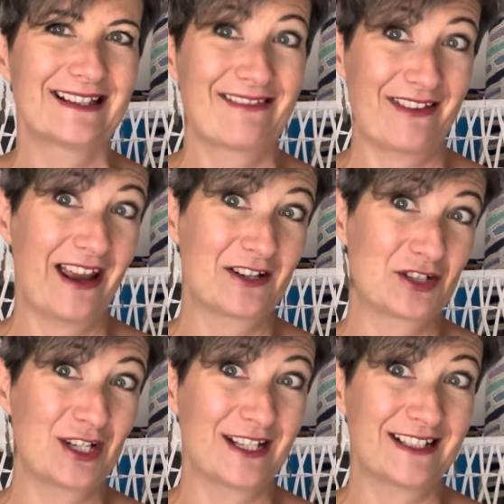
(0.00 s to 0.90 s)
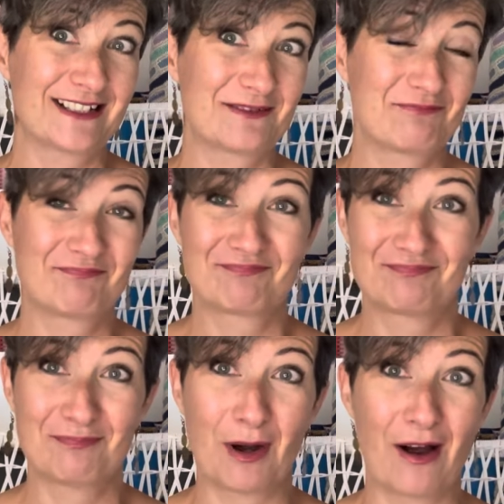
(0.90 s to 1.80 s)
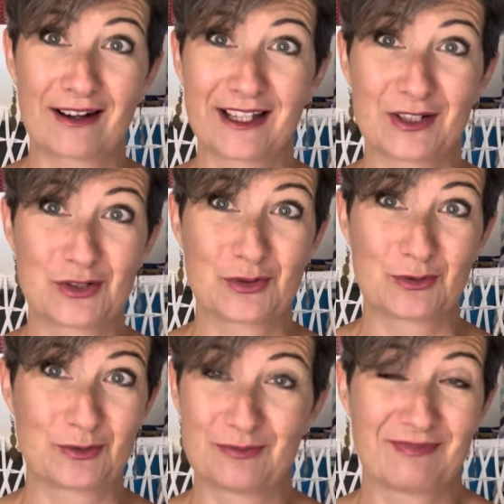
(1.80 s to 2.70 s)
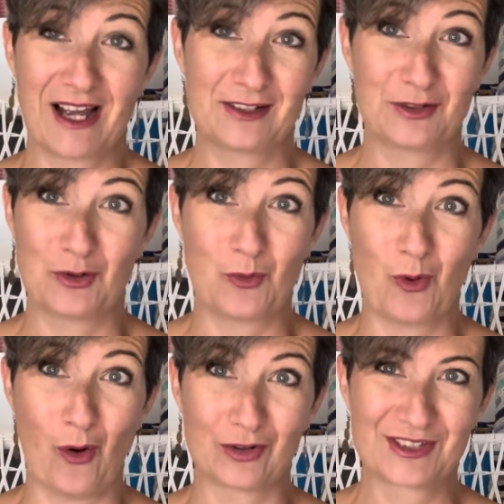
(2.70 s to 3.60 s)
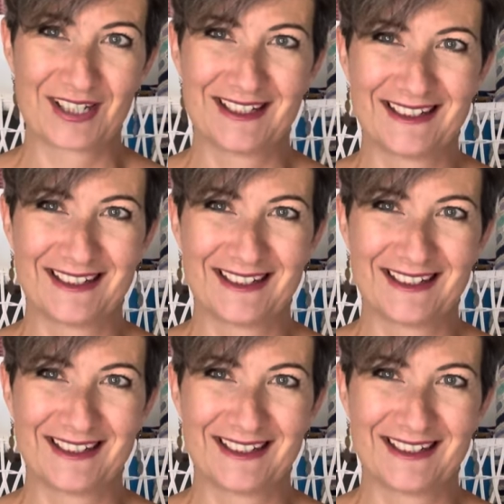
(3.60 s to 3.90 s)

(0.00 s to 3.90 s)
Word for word: there she is, barking to I don't know what.